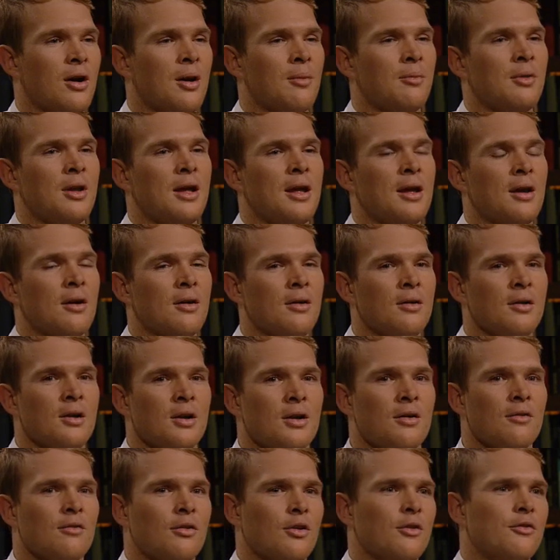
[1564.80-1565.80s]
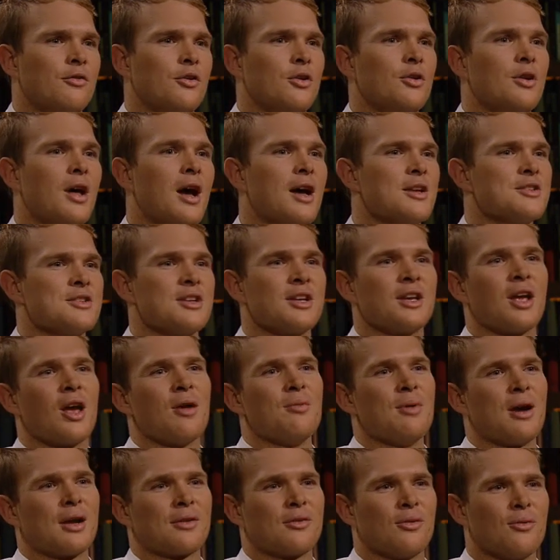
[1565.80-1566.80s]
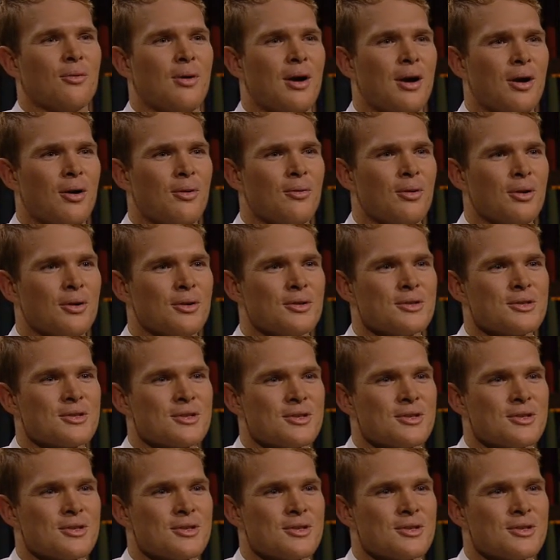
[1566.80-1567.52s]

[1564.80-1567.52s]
am now for a few days and then go back to the way I was.